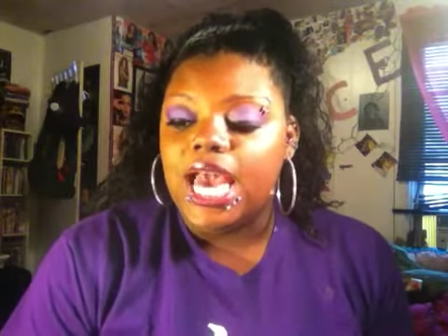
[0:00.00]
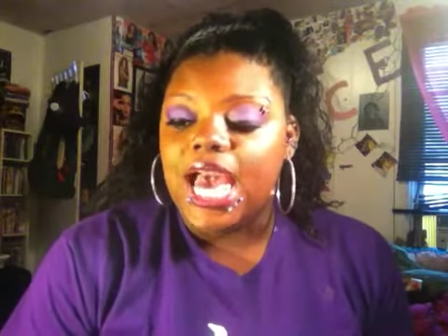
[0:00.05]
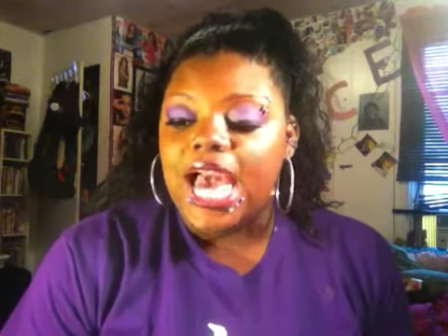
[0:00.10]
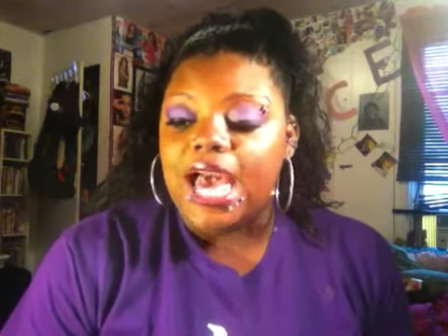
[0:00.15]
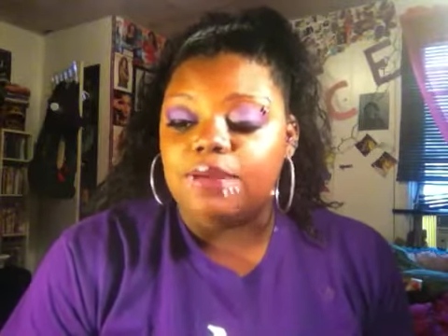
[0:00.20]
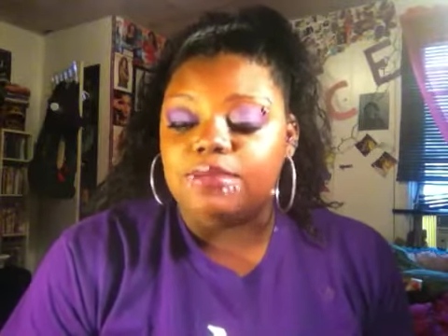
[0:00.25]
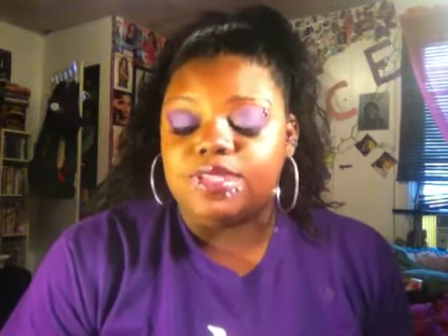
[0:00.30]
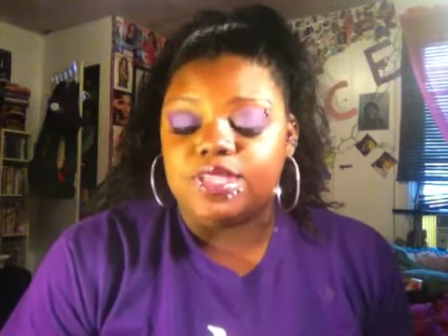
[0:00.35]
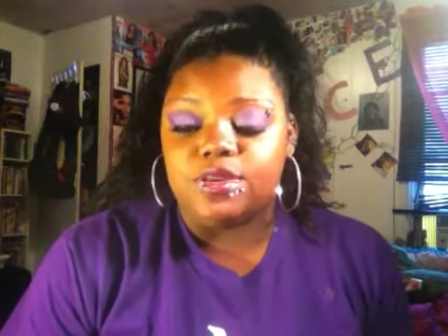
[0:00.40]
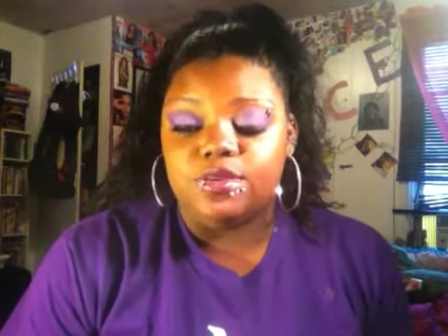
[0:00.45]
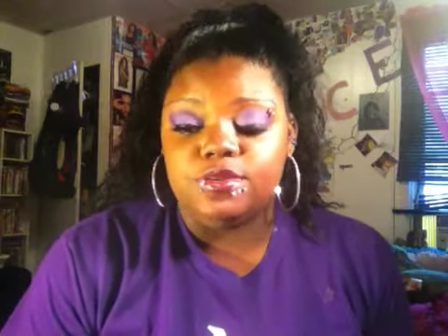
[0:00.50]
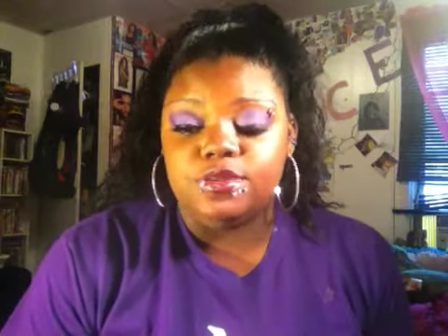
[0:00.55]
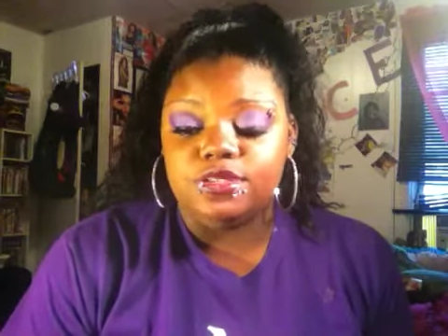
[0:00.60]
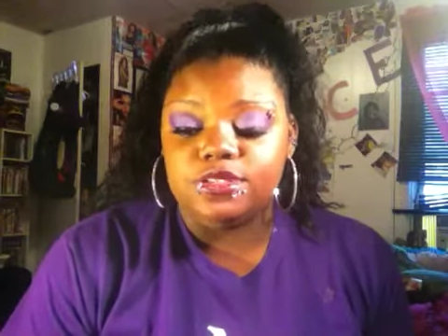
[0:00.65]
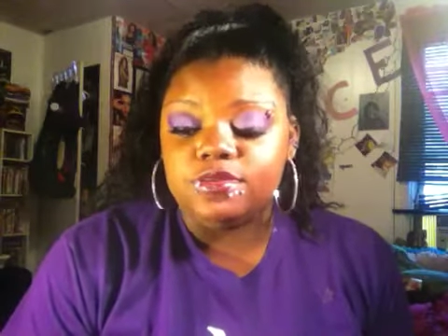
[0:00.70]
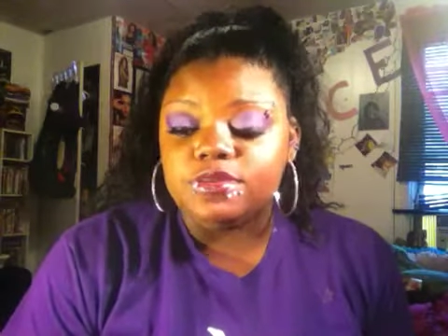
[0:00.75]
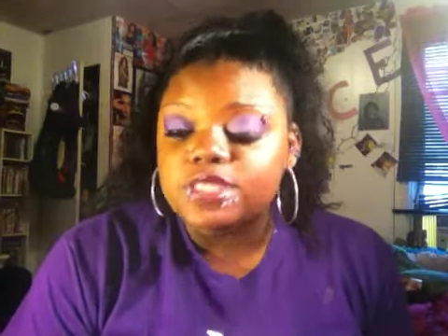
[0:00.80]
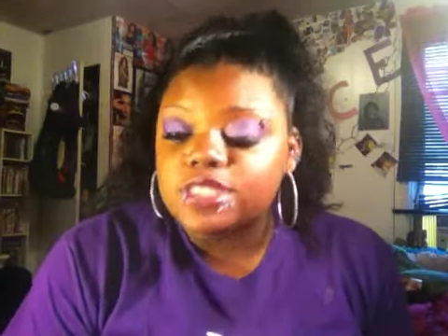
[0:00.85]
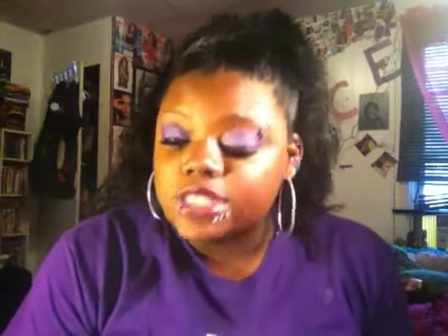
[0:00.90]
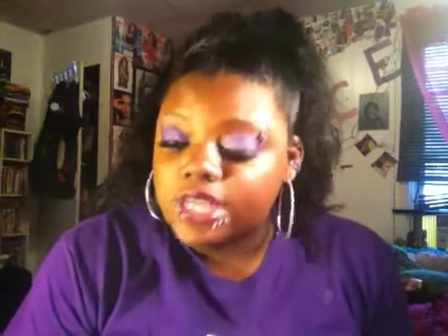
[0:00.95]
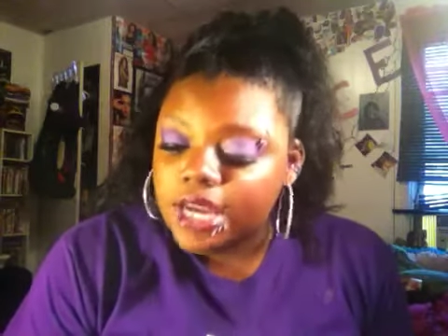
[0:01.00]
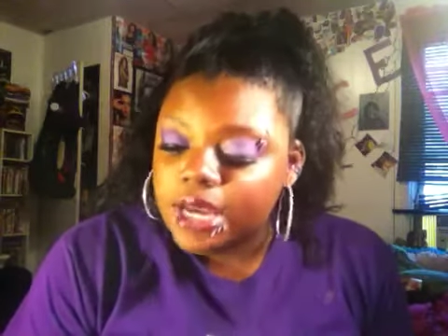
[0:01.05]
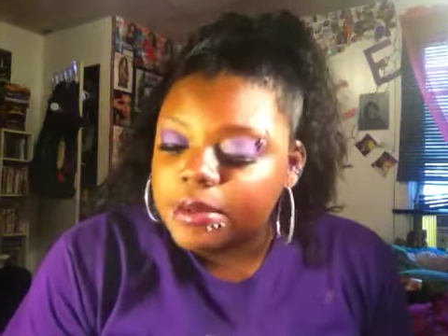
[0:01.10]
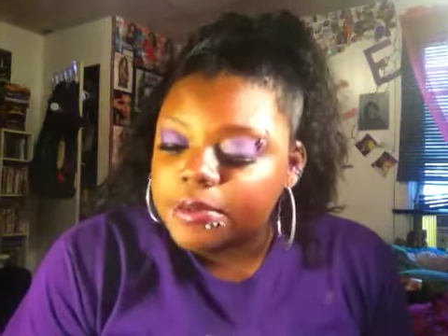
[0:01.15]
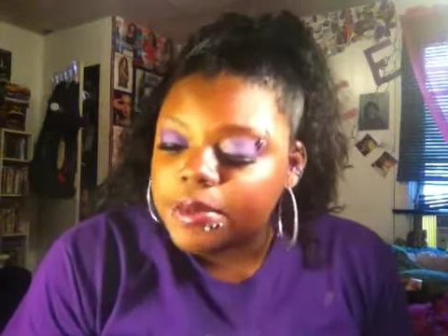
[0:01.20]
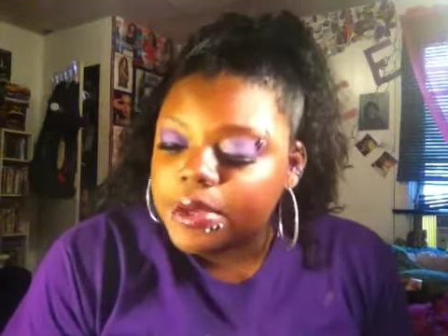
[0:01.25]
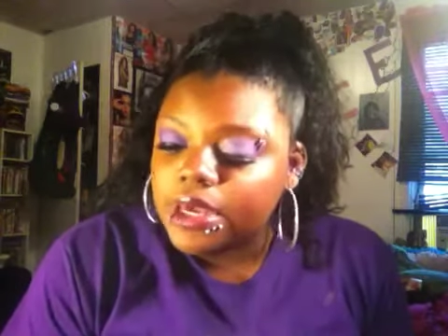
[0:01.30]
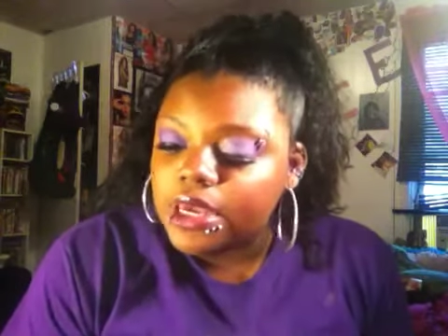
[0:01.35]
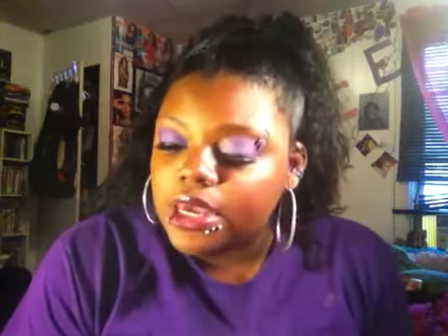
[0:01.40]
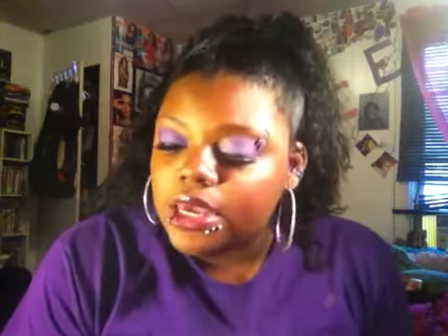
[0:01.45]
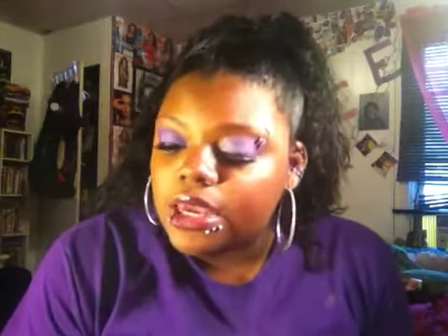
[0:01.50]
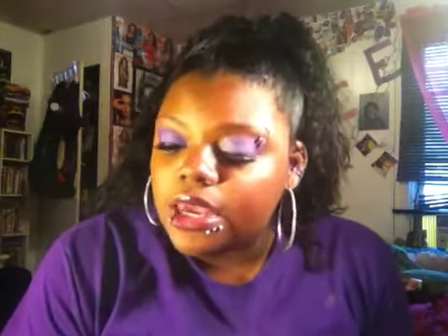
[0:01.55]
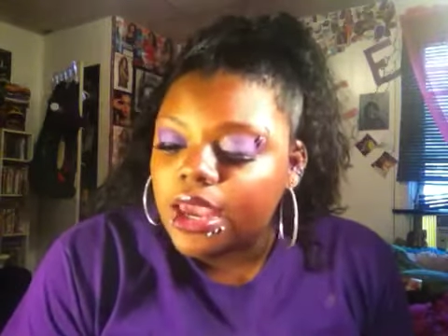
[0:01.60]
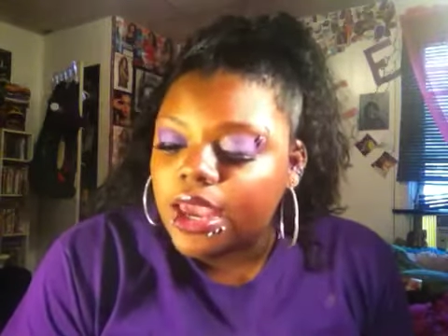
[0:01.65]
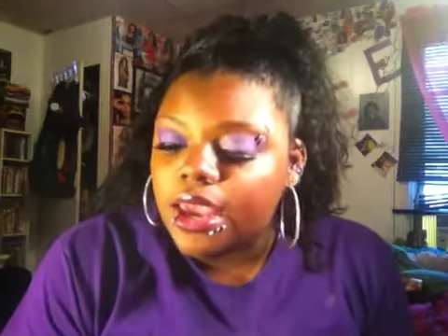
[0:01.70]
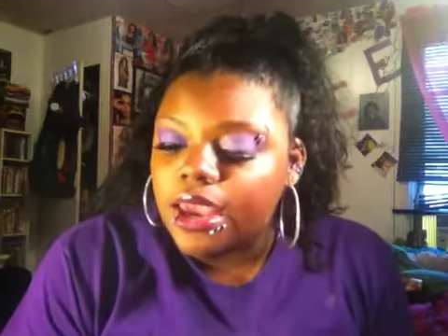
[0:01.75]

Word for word: I was out Christmas shopping